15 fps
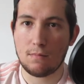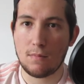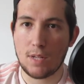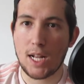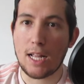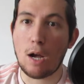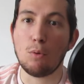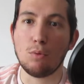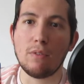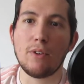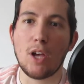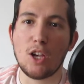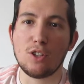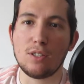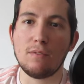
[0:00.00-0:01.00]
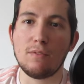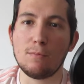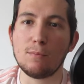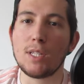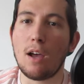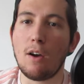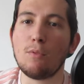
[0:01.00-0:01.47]
an older version of
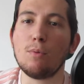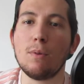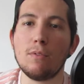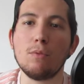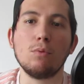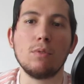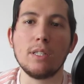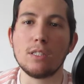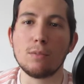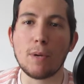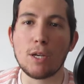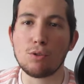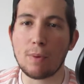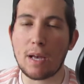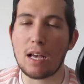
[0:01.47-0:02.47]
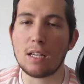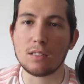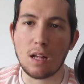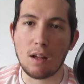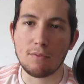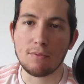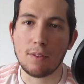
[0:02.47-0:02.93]
himself with all these special powers
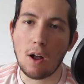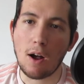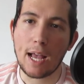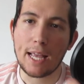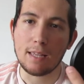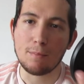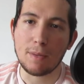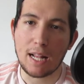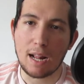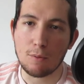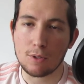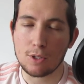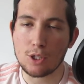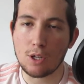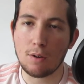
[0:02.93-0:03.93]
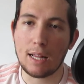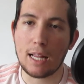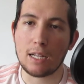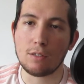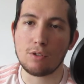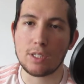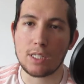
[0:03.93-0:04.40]
like fly, being able to shoot
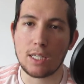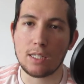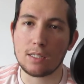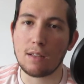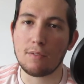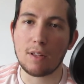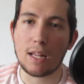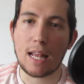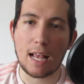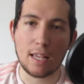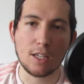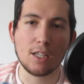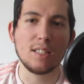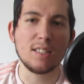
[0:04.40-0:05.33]
electricity, stuff like that. You can